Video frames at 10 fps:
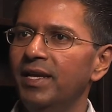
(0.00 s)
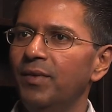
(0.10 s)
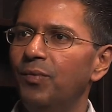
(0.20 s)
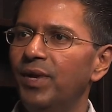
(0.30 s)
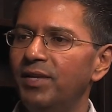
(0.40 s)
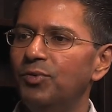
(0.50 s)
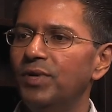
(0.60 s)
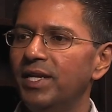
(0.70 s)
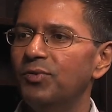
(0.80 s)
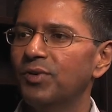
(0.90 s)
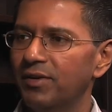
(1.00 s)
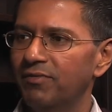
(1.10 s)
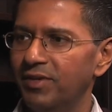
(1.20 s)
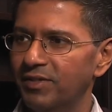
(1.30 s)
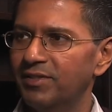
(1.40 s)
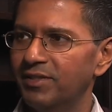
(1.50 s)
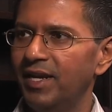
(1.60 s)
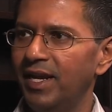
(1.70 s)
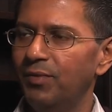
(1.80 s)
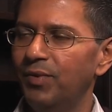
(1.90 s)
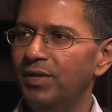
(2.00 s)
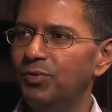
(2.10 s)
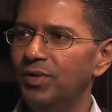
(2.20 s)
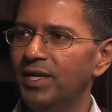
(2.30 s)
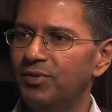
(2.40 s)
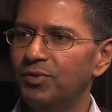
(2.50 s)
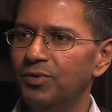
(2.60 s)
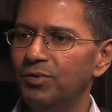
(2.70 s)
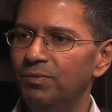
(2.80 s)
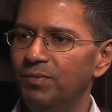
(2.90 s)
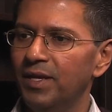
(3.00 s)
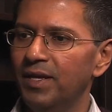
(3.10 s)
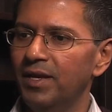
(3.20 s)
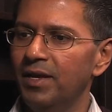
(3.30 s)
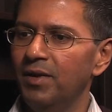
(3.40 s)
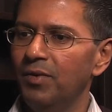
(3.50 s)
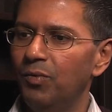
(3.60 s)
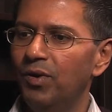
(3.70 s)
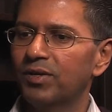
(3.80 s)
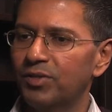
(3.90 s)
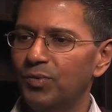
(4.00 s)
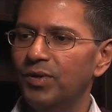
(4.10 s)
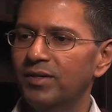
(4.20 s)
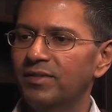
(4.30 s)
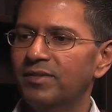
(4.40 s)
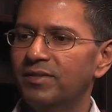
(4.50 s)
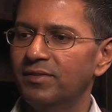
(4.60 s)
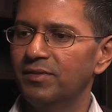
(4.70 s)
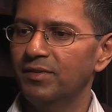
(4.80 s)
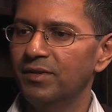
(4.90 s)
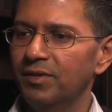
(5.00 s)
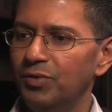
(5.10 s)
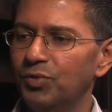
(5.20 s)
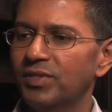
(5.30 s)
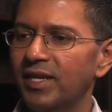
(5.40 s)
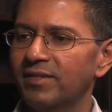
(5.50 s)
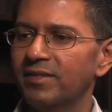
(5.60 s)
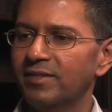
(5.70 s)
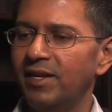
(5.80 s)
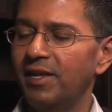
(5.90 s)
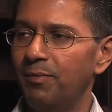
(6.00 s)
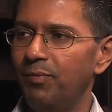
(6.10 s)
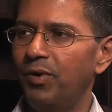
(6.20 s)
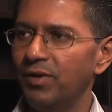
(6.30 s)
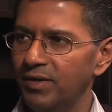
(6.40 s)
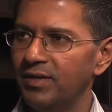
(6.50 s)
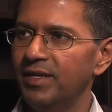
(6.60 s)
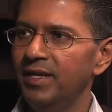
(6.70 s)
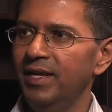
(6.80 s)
We do need to converge, and we do need to work towards use cases that are important.